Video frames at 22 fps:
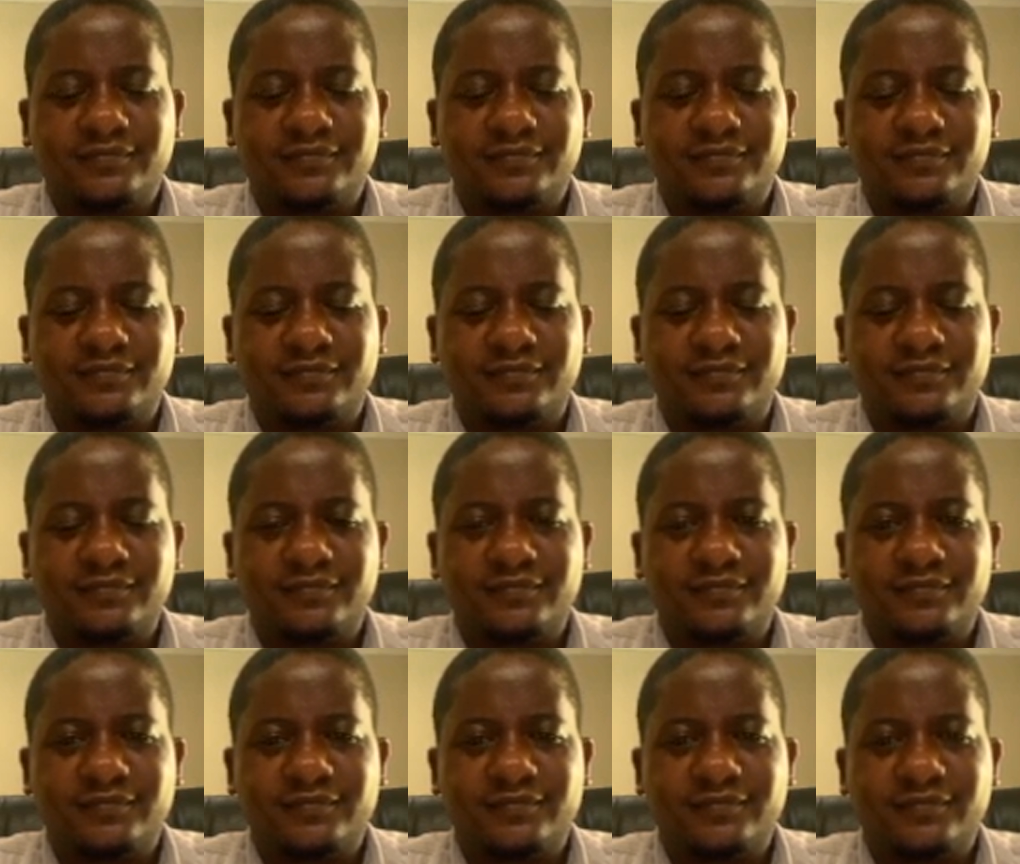
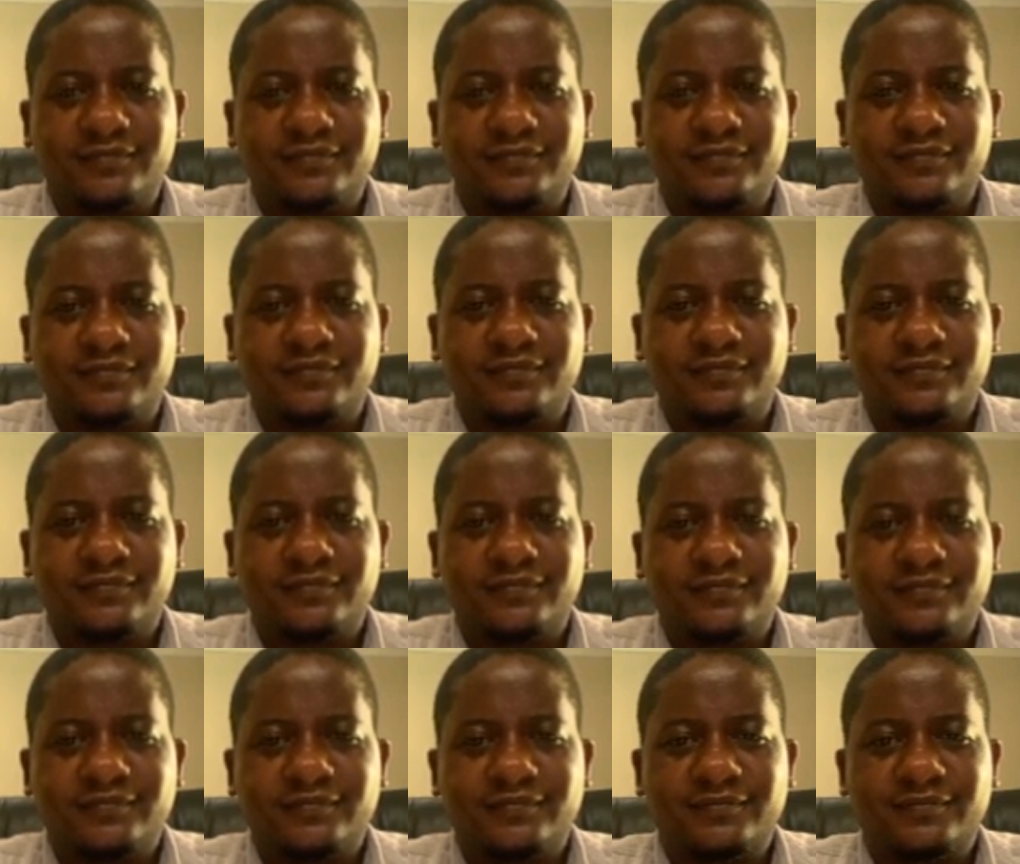
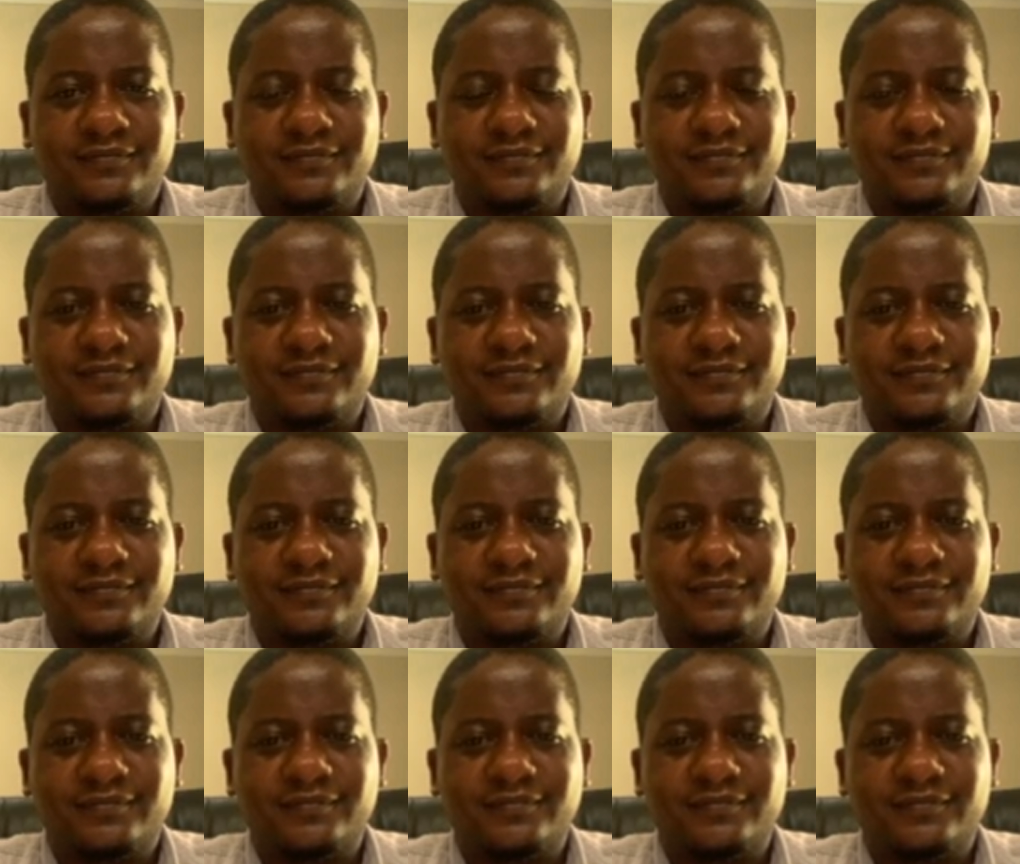
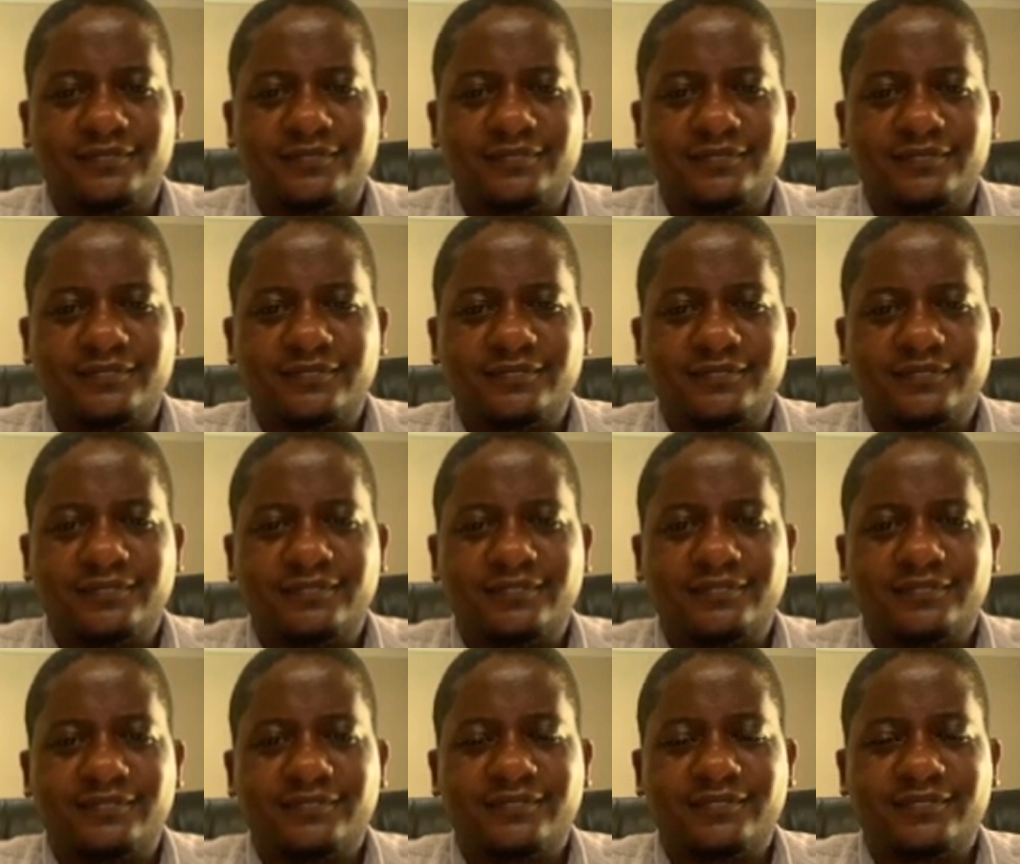
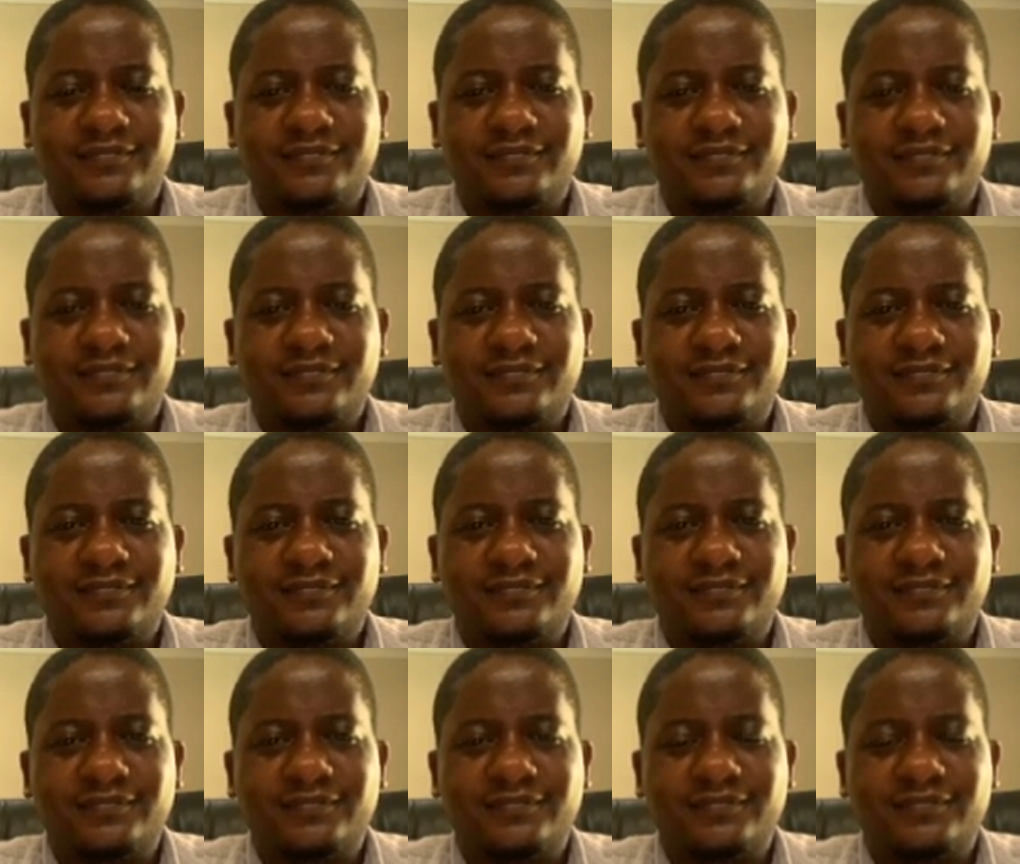
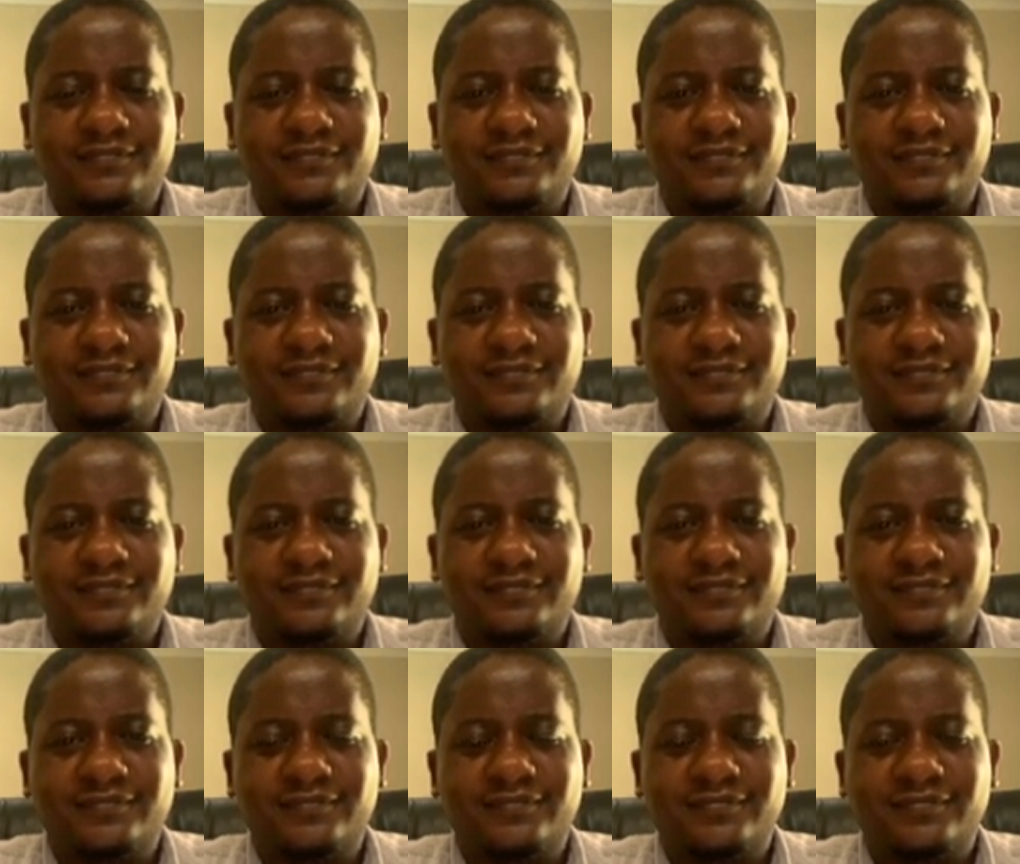
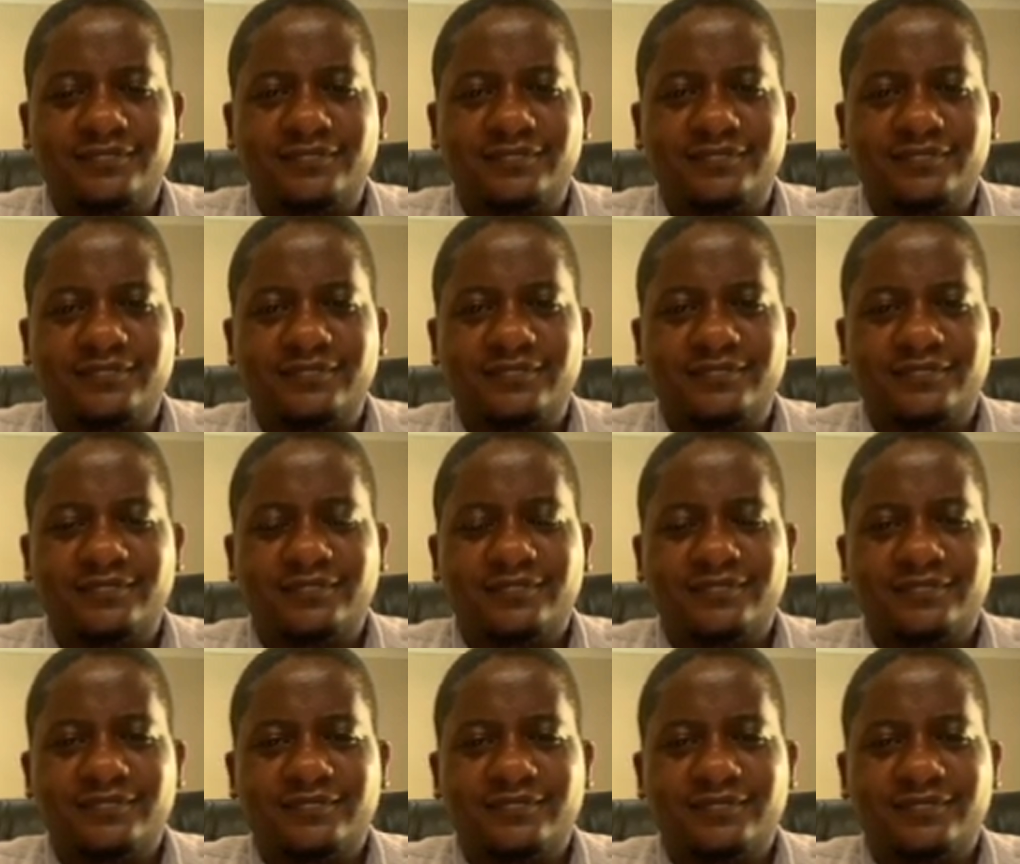
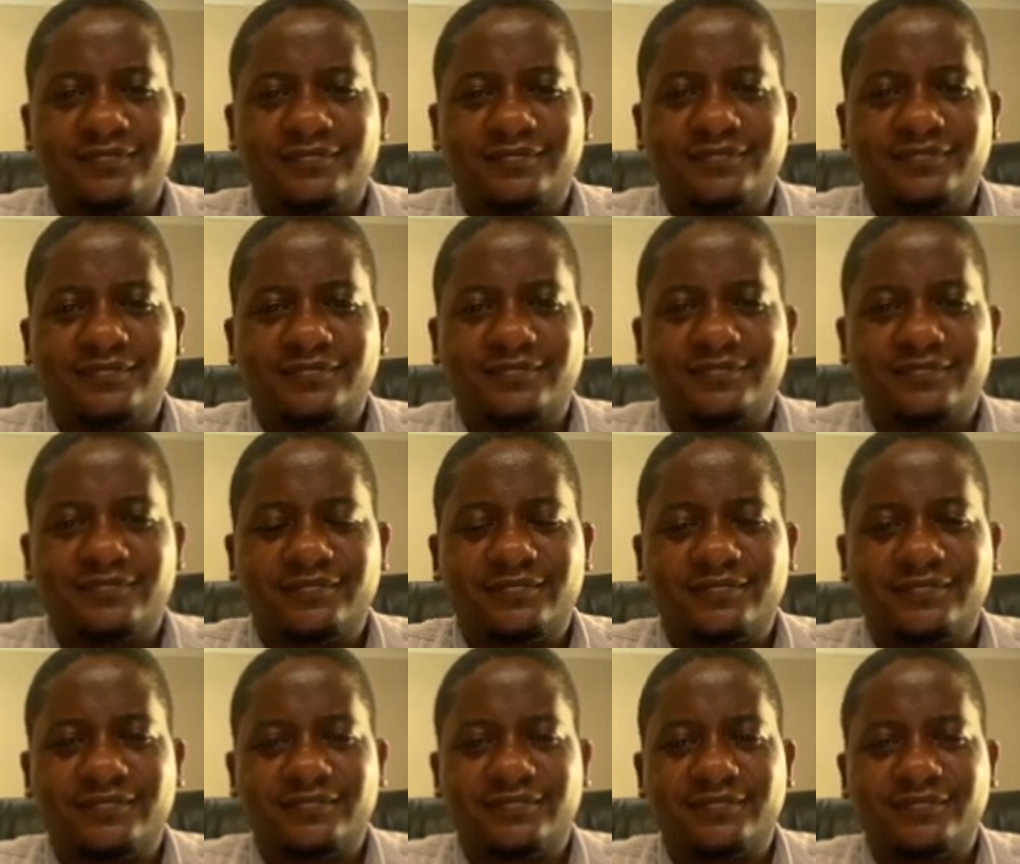
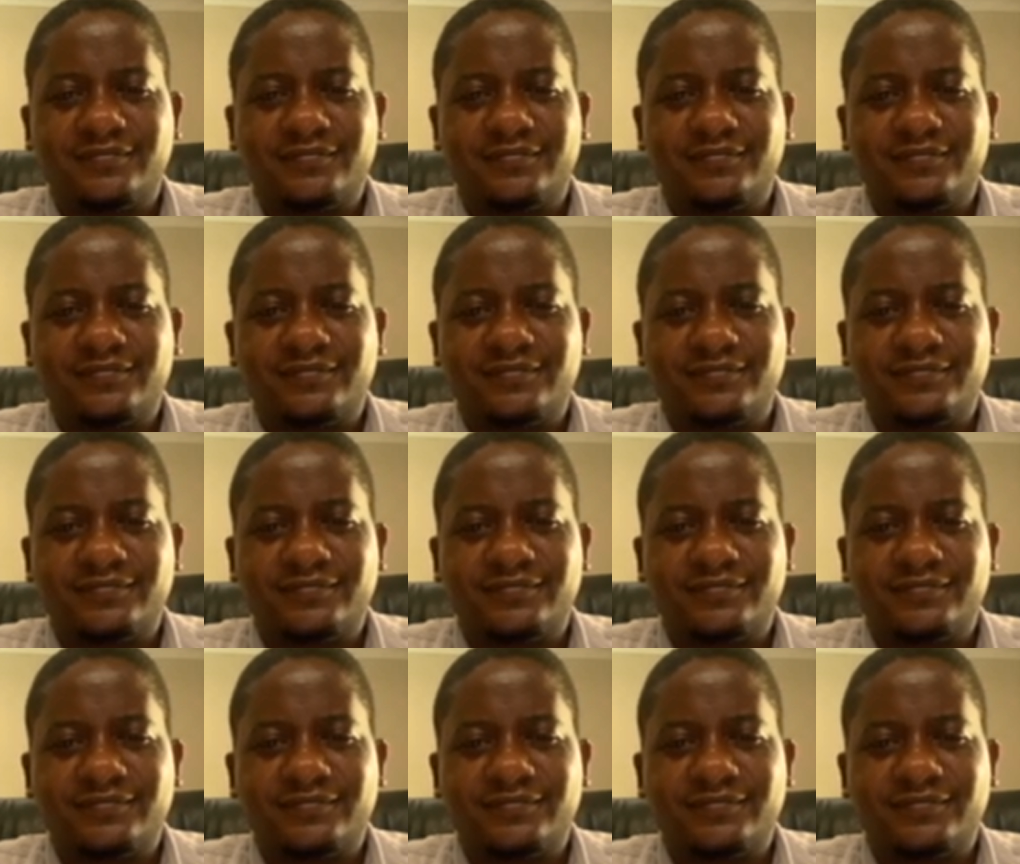No words are spoken by the person on screen.